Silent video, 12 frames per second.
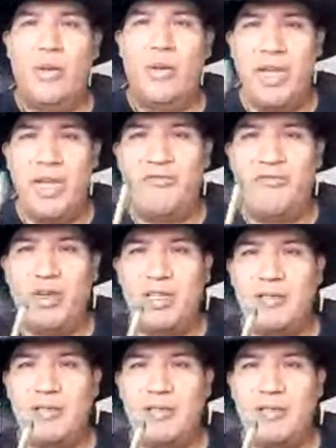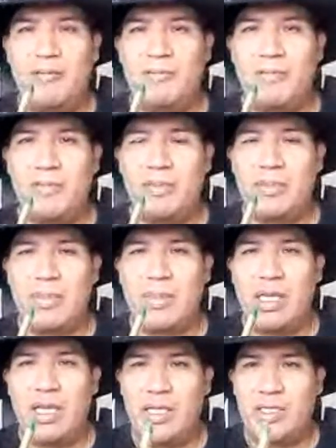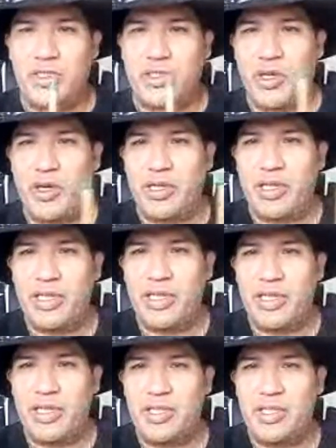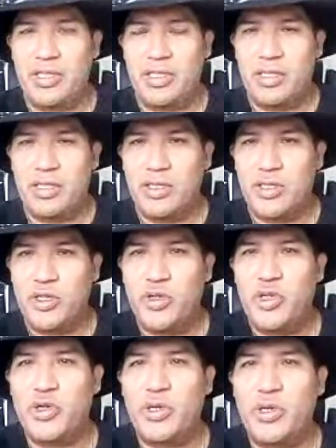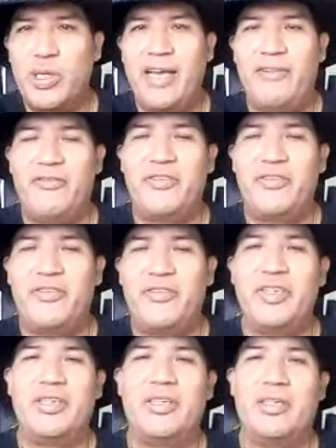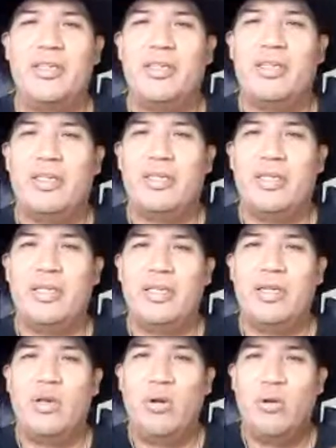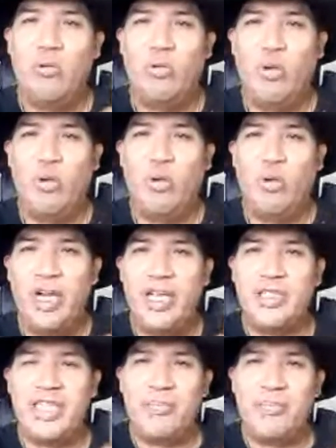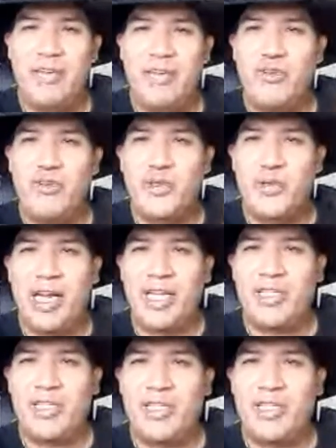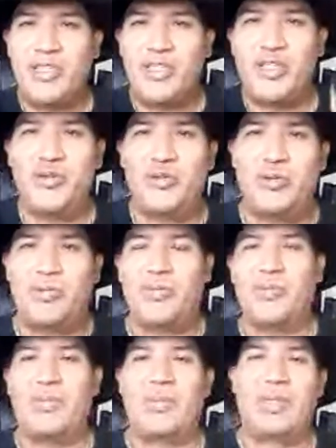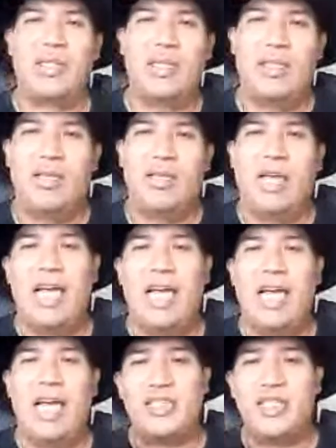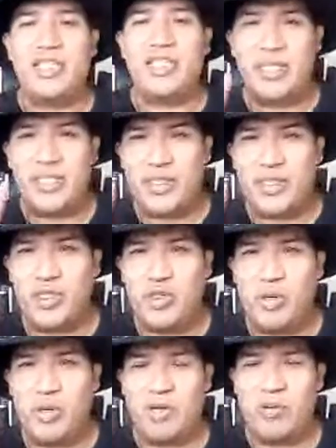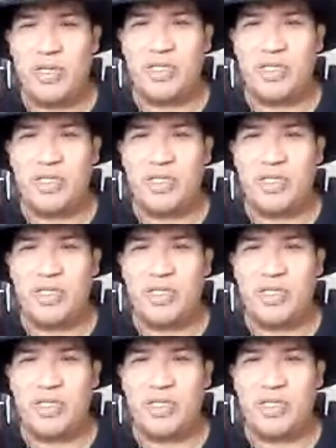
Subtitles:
a Bigfoot is circling to your left, what is that Bigfoot trying to do? Actually, let's make this a two-part